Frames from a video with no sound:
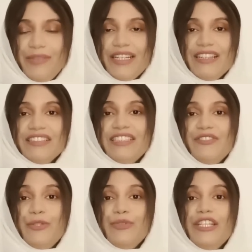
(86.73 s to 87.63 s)
because
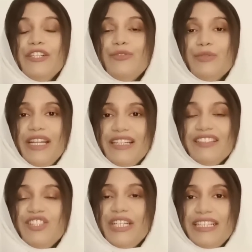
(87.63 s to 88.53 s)
you need to get
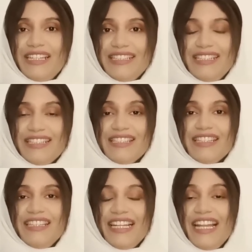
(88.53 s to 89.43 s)
a trade license
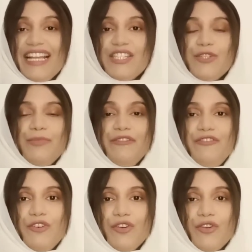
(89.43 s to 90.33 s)
that has to be
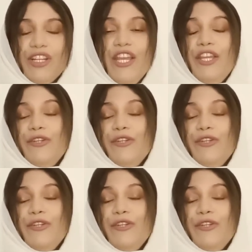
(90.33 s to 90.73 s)
followed.